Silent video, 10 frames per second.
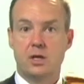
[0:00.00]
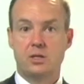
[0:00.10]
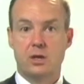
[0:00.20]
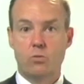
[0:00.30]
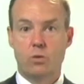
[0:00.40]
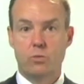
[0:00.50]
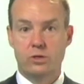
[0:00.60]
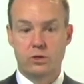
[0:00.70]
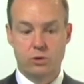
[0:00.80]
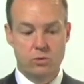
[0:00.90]
Then what we
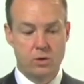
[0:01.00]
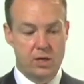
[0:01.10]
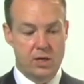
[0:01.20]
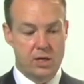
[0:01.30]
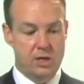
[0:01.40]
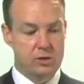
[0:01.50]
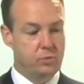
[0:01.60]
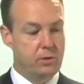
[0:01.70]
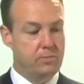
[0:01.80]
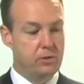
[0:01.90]
do is
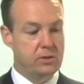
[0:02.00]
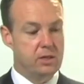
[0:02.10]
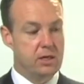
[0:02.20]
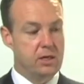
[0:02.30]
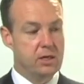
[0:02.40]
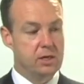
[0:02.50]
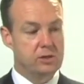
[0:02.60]
we put the